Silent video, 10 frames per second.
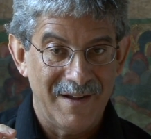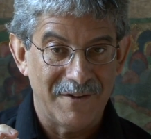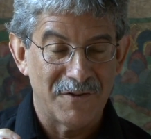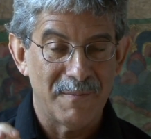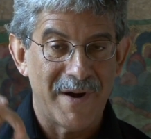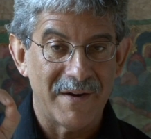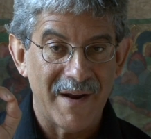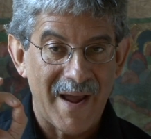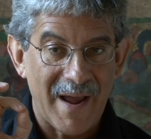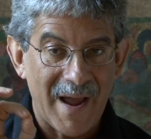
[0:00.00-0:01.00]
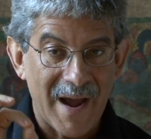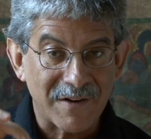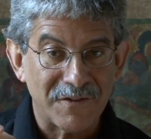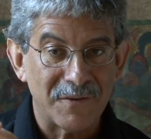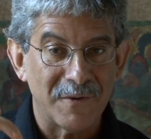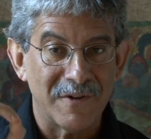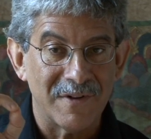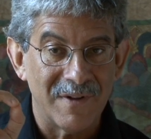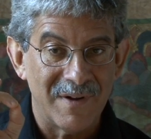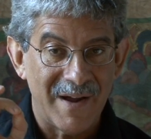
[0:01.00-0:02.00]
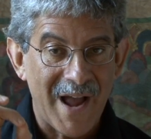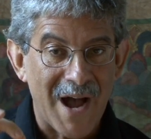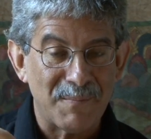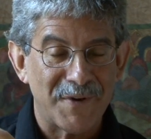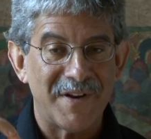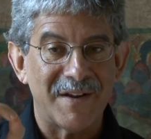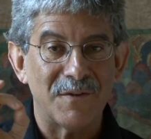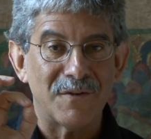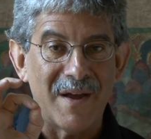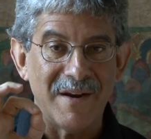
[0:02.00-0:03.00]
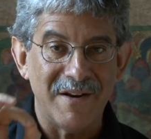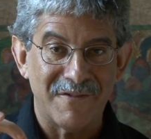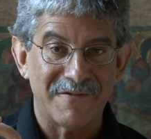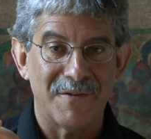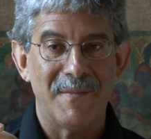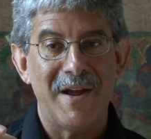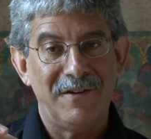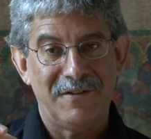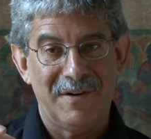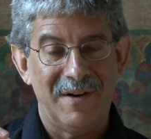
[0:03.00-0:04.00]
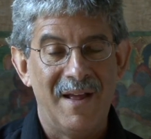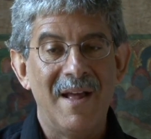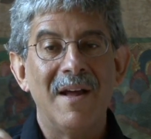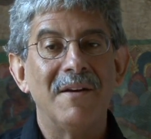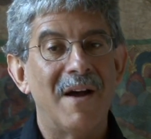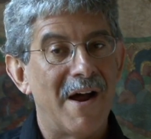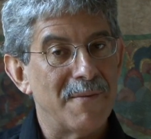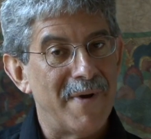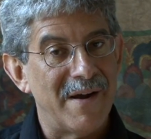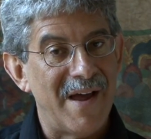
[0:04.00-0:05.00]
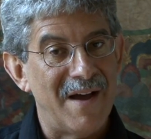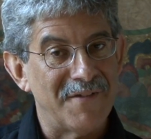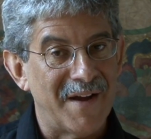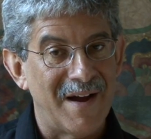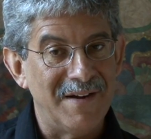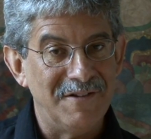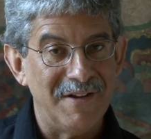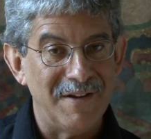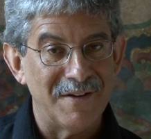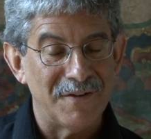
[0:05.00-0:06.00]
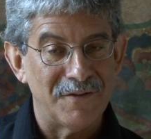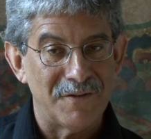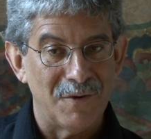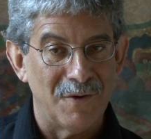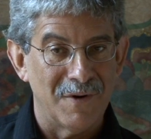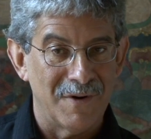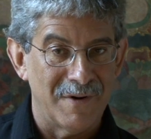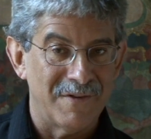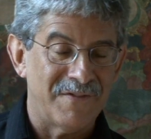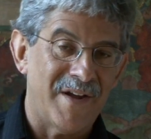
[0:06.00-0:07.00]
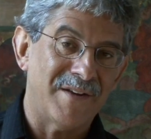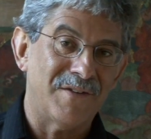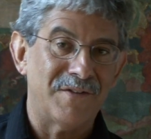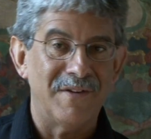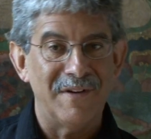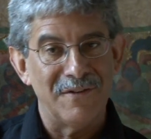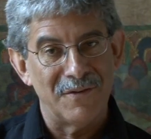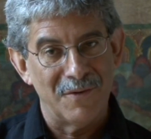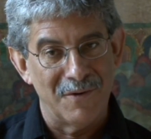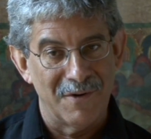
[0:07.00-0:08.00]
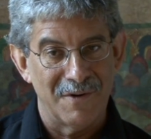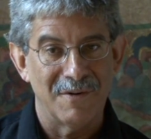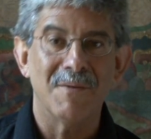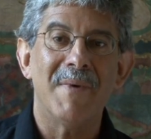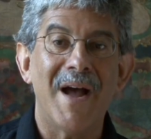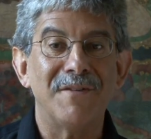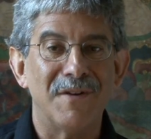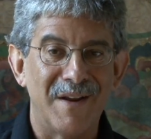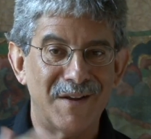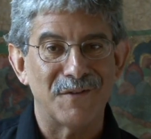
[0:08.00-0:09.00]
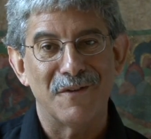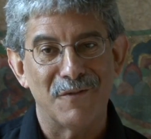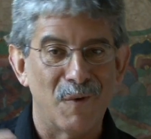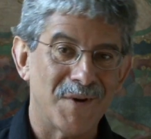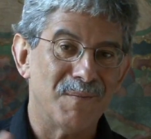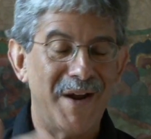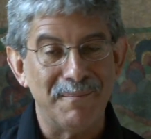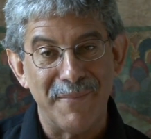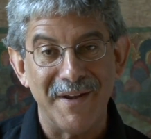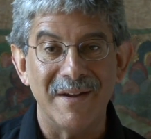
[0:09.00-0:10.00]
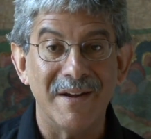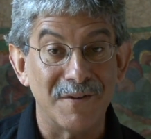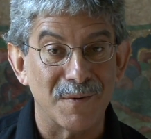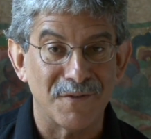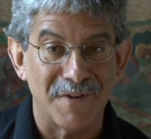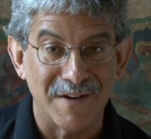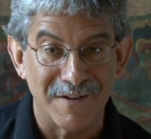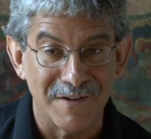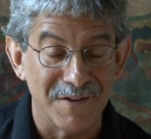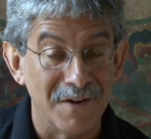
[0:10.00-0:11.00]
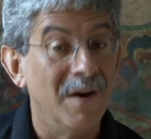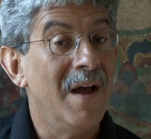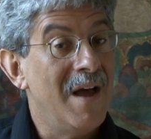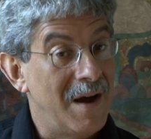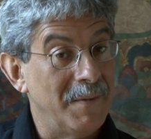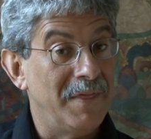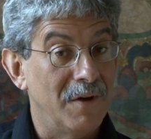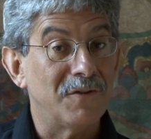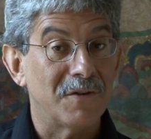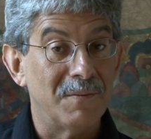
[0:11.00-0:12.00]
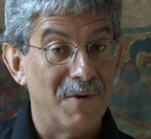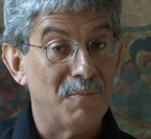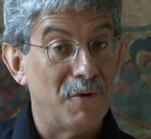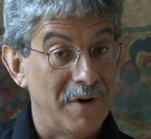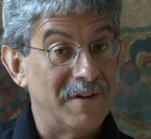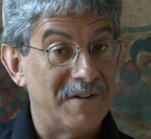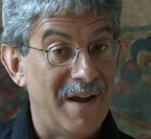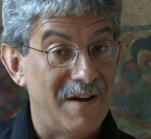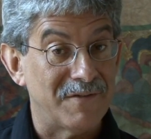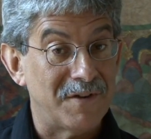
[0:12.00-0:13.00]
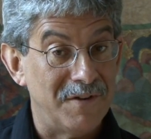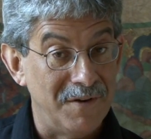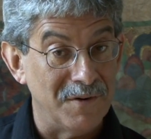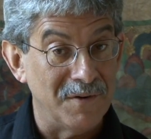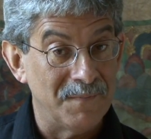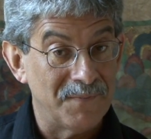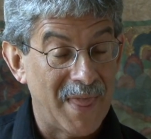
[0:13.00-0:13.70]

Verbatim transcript: It's about actual happenings and information, not about having ideas or fantasies or imaginings of what might be interesting to do. I mean, those are important to have too.